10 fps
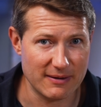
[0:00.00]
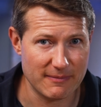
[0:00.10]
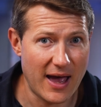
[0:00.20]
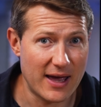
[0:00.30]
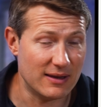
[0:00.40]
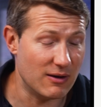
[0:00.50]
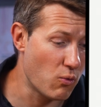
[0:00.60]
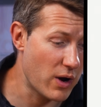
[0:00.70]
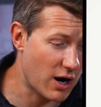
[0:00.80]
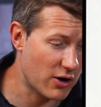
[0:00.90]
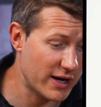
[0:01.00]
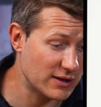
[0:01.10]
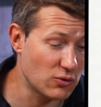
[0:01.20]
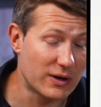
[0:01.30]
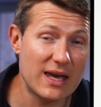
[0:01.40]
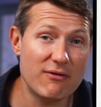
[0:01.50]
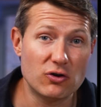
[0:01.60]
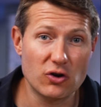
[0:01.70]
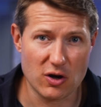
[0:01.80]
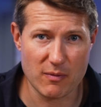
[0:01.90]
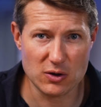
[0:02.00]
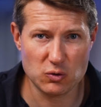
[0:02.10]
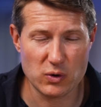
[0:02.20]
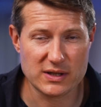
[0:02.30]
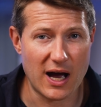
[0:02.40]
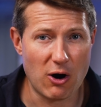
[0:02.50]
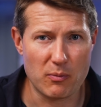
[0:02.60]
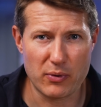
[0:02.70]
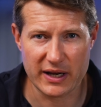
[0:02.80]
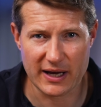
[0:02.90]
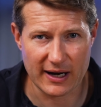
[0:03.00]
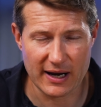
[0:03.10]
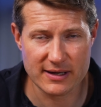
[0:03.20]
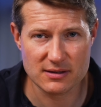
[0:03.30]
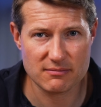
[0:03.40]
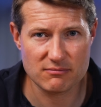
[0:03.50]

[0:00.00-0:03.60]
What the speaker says: And we are going to give a document with our branding guidelines.